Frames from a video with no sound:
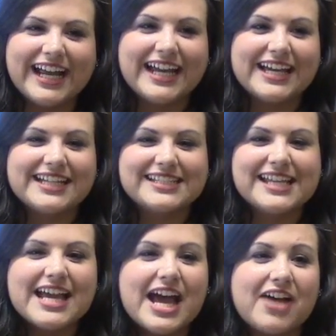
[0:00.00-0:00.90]
and
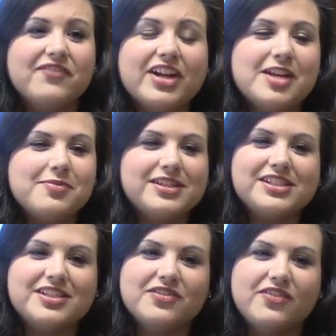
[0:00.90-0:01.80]
I'm very
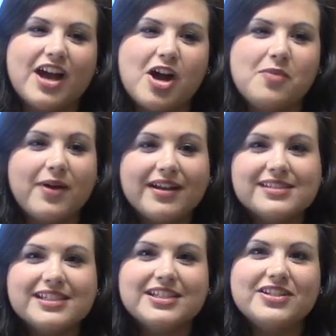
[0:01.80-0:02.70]
appreciative of how
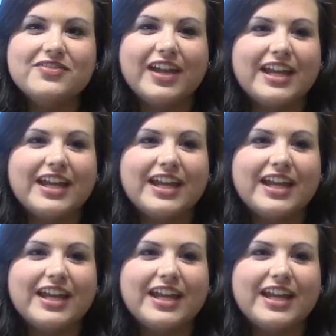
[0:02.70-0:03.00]
positive